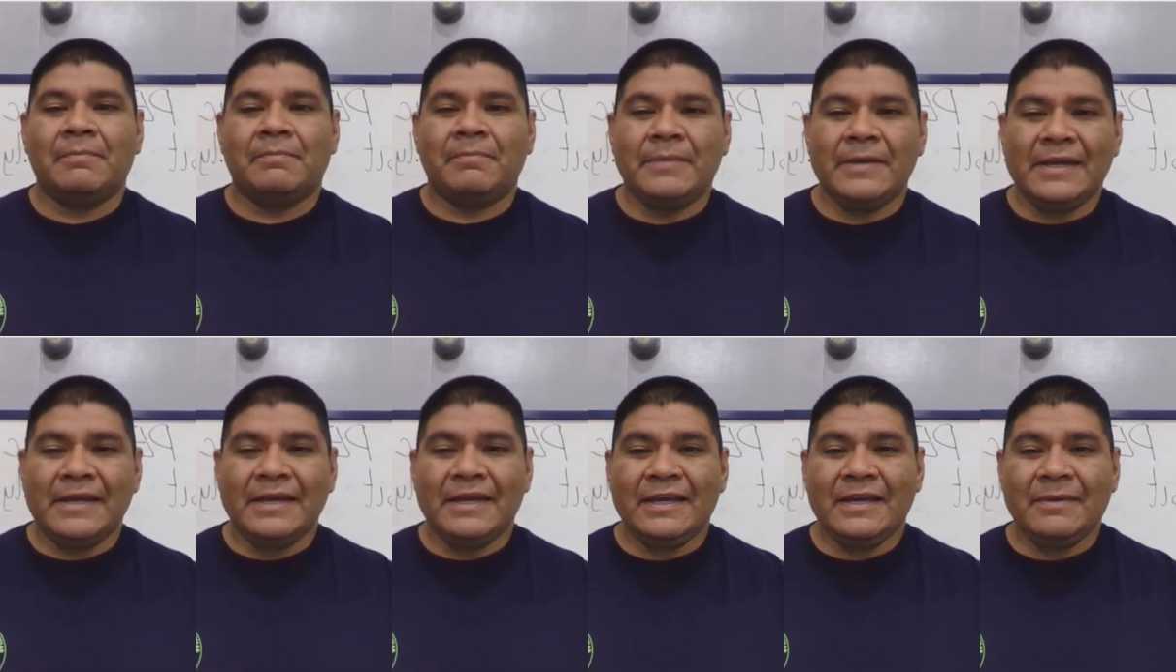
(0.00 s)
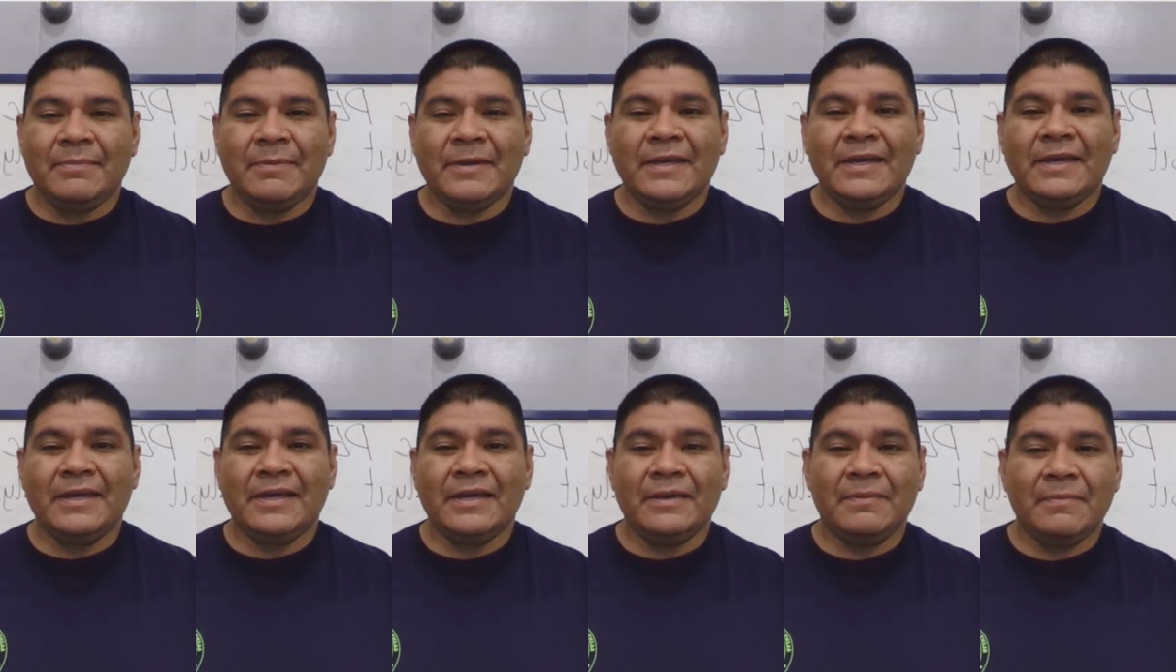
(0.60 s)
B,
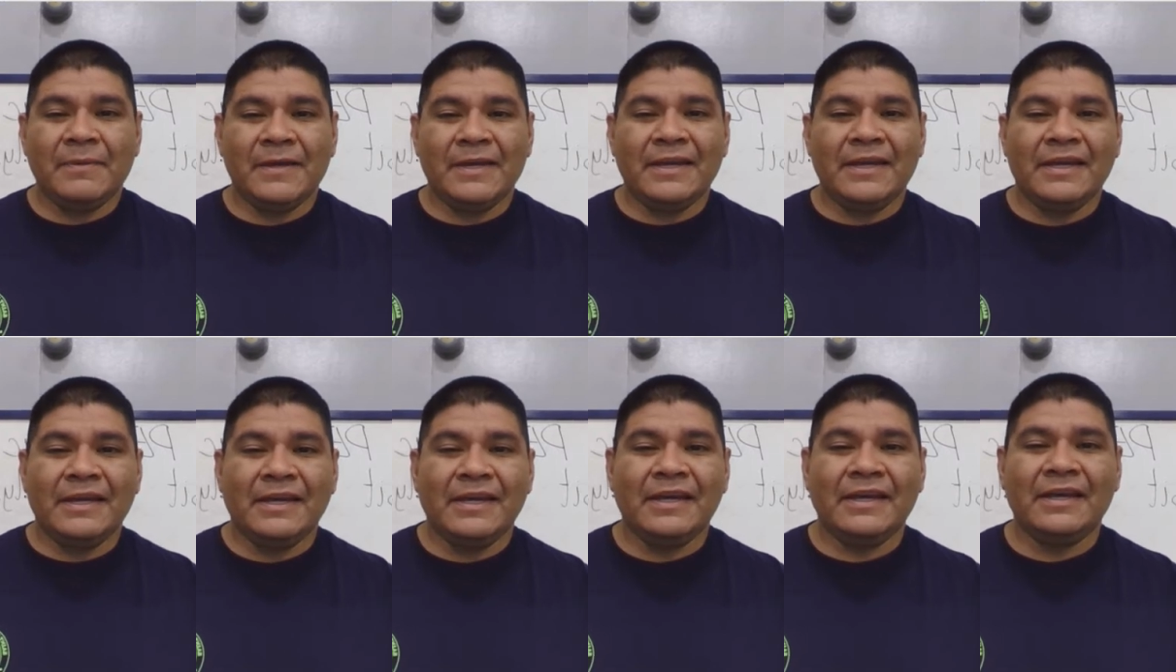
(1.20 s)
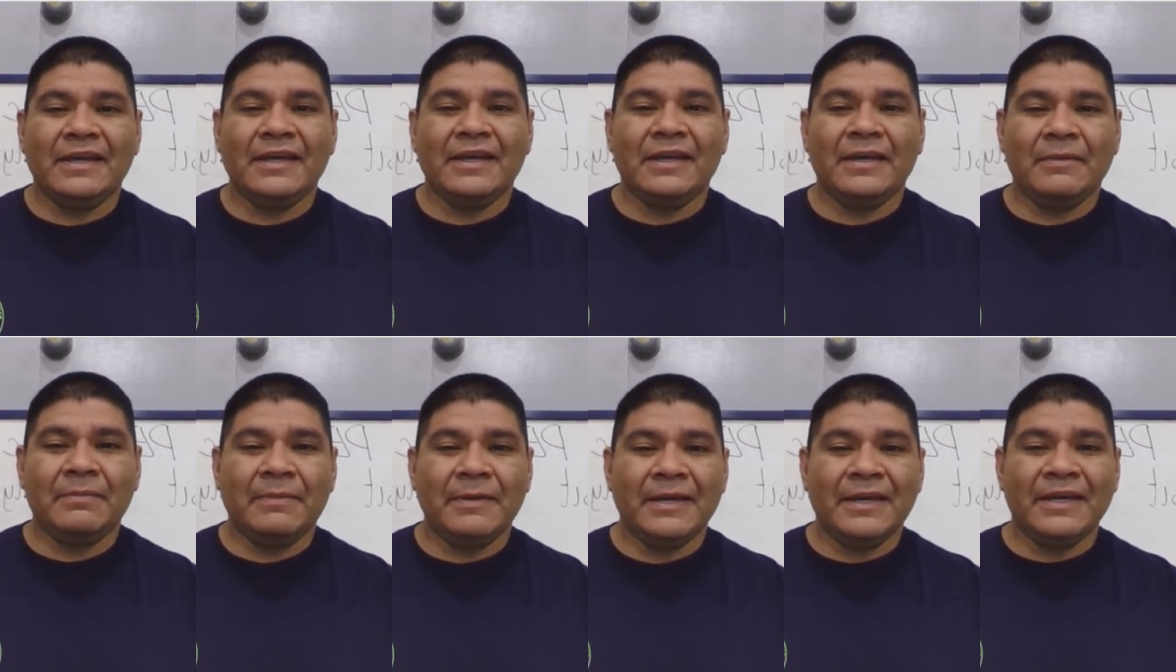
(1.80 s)
B,
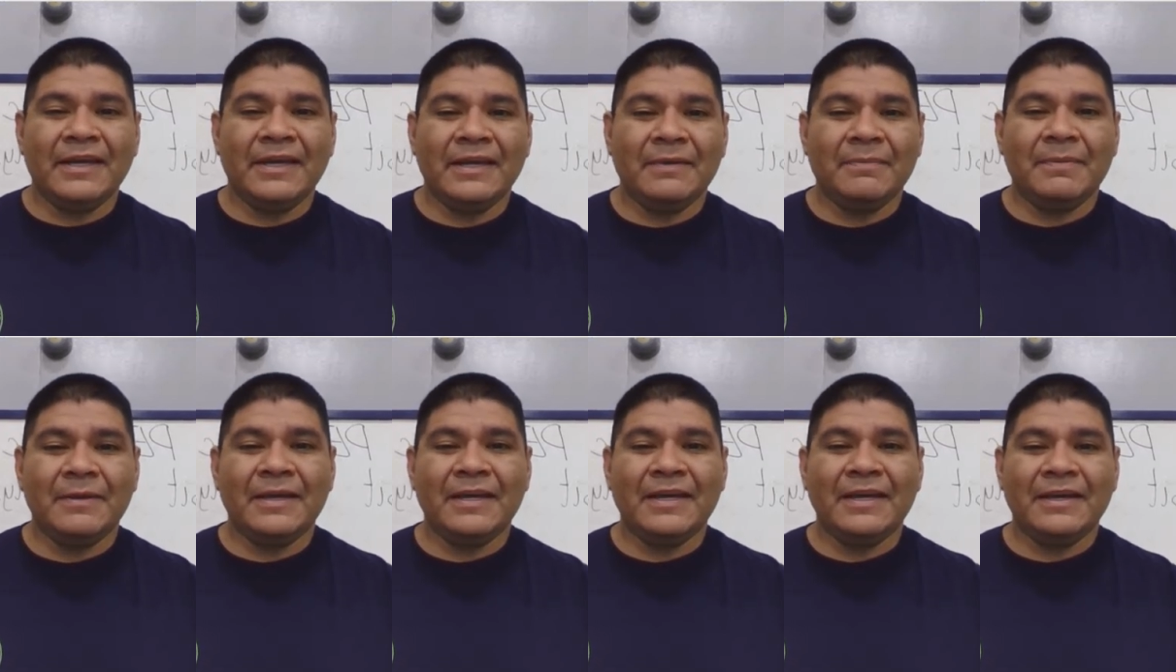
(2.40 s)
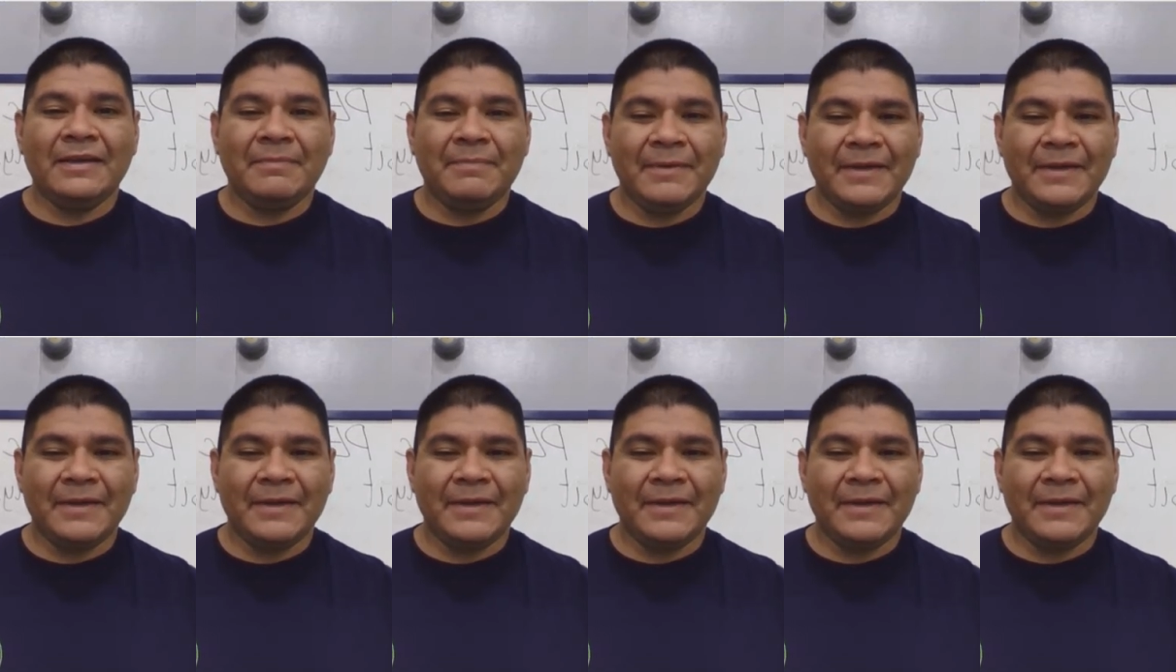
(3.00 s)
B, B, B,